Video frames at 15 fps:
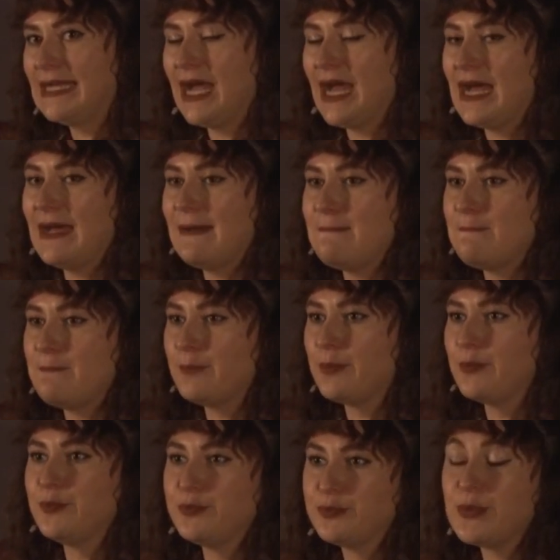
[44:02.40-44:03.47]

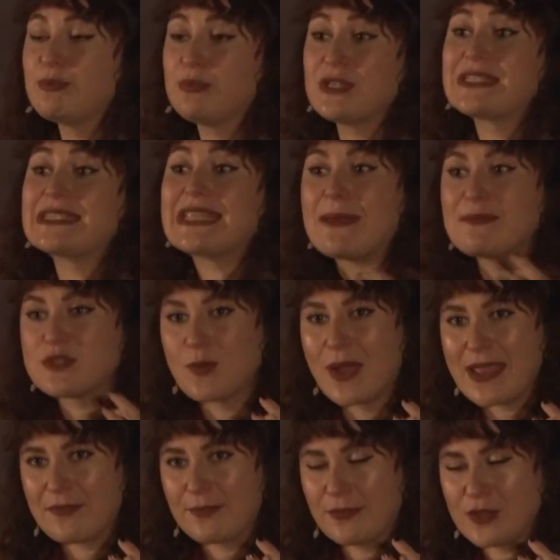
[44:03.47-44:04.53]
but stepped
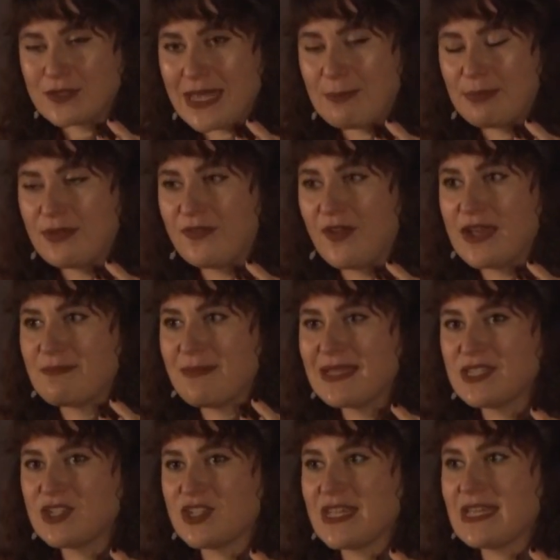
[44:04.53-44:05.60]
away from those amplified
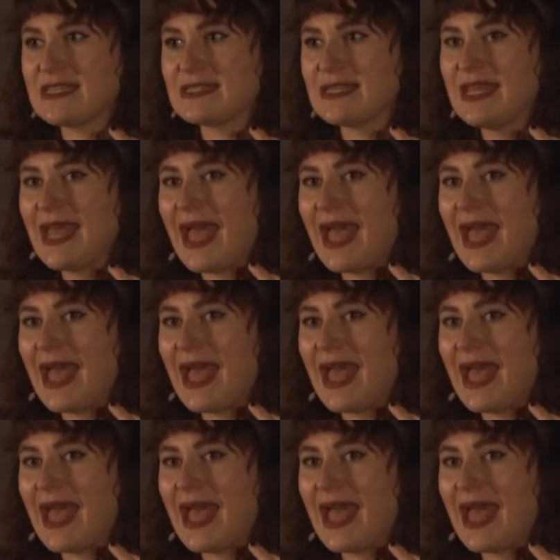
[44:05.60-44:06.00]
messages.